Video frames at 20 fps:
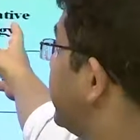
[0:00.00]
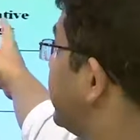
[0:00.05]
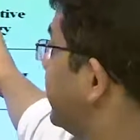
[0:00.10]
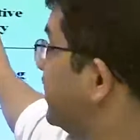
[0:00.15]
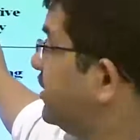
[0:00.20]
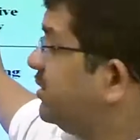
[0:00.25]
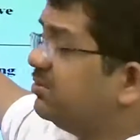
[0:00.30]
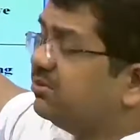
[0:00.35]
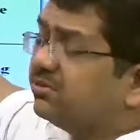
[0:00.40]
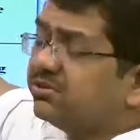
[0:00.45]

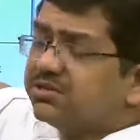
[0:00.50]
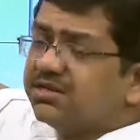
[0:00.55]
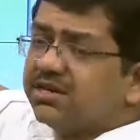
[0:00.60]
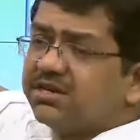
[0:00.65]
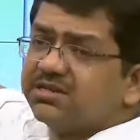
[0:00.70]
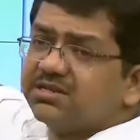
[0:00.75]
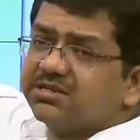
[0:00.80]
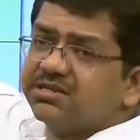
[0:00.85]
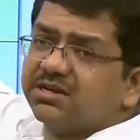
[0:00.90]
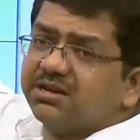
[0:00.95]
and in those
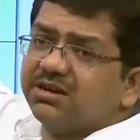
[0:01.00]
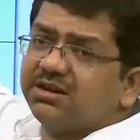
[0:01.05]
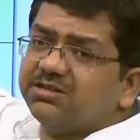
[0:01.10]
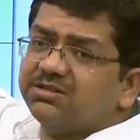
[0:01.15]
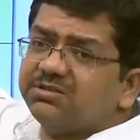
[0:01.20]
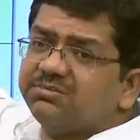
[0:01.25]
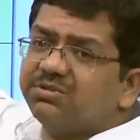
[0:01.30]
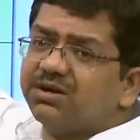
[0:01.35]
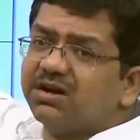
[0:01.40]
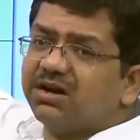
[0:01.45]
cases the
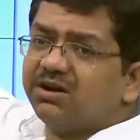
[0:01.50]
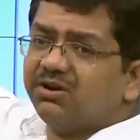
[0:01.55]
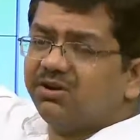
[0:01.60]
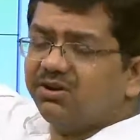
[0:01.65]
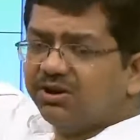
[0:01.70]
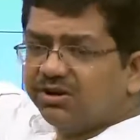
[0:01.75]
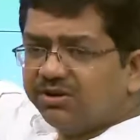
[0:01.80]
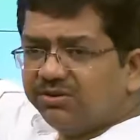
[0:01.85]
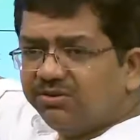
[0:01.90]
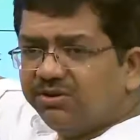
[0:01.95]
customer are
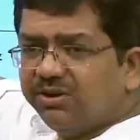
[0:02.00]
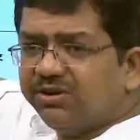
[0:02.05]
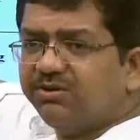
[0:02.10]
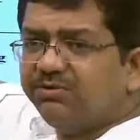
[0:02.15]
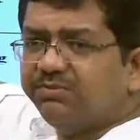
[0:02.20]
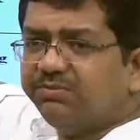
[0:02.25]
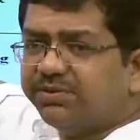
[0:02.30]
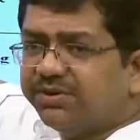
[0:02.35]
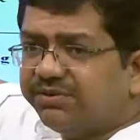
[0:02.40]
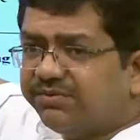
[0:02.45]
not going to
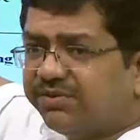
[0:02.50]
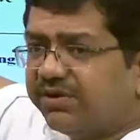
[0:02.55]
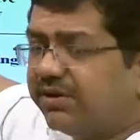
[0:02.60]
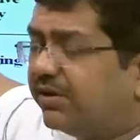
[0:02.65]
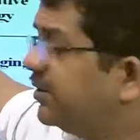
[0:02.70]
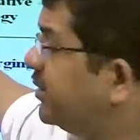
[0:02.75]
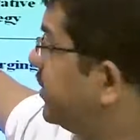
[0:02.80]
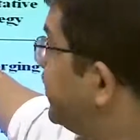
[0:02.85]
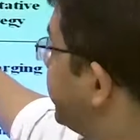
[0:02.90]
prefer,